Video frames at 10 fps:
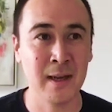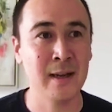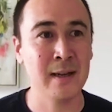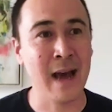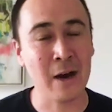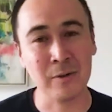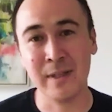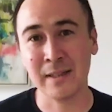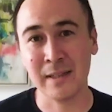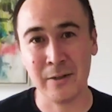now
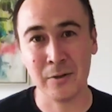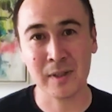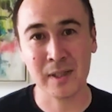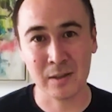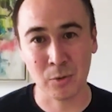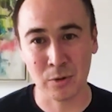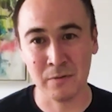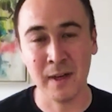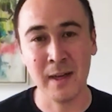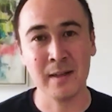dictators can sort
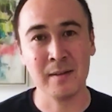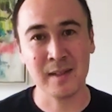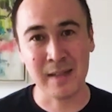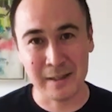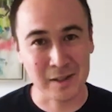of send